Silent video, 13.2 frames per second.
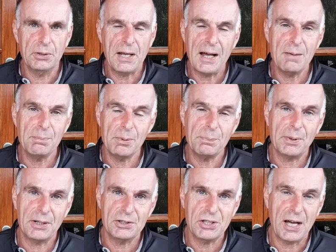high blood
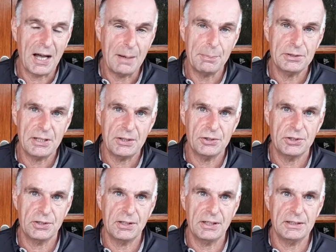pressure,
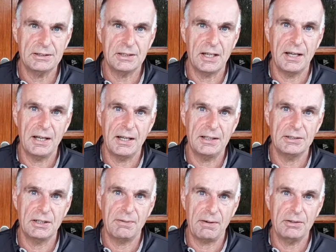hypertension is
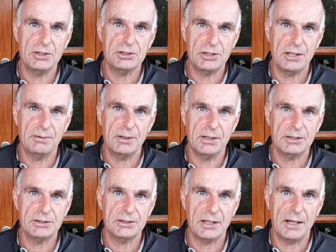a very
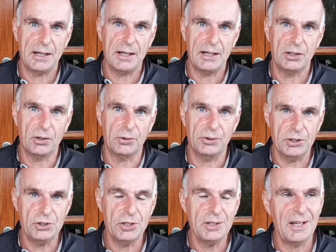serious
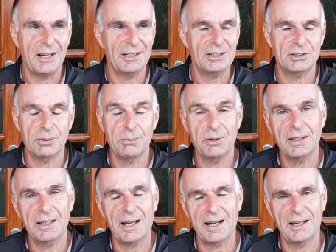condition, and it's
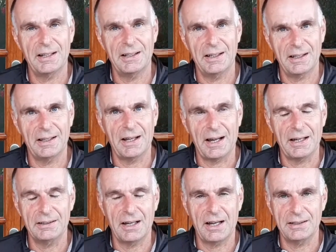something I
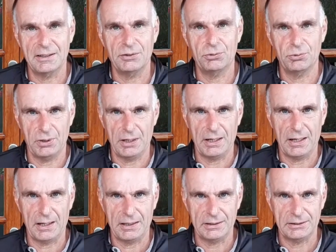didn't
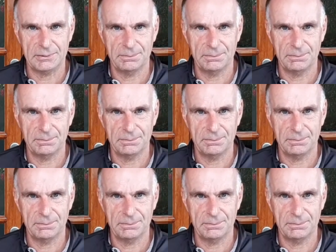realize.